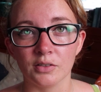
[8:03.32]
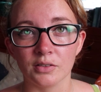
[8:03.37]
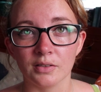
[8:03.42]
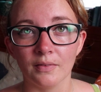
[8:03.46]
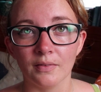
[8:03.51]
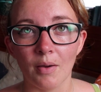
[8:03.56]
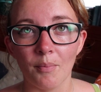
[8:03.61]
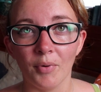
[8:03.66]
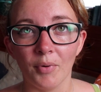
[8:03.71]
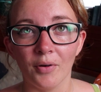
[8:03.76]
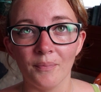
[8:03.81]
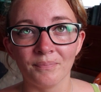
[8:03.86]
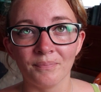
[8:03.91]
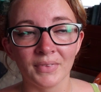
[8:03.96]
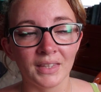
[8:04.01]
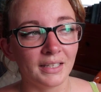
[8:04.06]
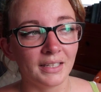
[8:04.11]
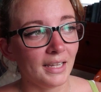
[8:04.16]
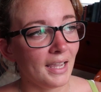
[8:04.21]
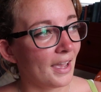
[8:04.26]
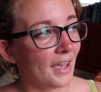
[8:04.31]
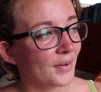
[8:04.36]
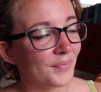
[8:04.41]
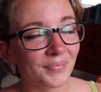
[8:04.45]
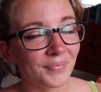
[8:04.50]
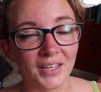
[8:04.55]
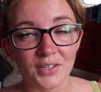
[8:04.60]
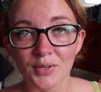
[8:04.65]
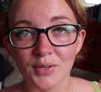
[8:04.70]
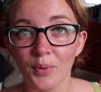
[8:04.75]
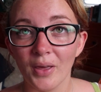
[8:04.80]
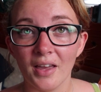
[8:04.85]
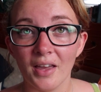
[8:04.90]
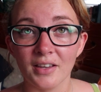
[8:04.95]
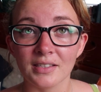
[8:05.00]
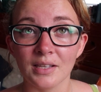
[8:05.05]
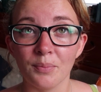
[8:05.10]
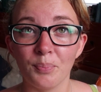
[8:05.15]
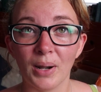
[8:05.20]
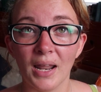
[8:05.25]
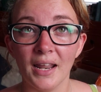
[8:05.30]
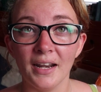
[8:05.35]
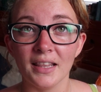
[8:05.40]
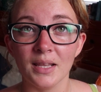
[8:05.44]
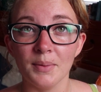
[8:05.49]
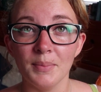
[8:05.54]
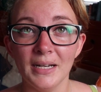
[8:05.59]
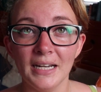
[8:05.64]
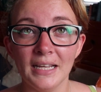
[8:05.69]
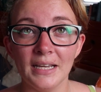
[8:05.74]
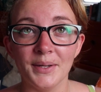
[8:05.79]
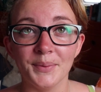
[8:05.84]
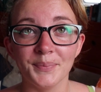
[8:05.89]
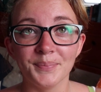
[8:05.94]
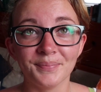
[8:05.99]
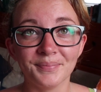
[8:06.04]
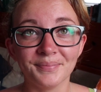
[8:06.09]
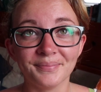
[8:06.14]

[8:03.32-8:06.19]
or something. But yeah, that's the plan at the minute.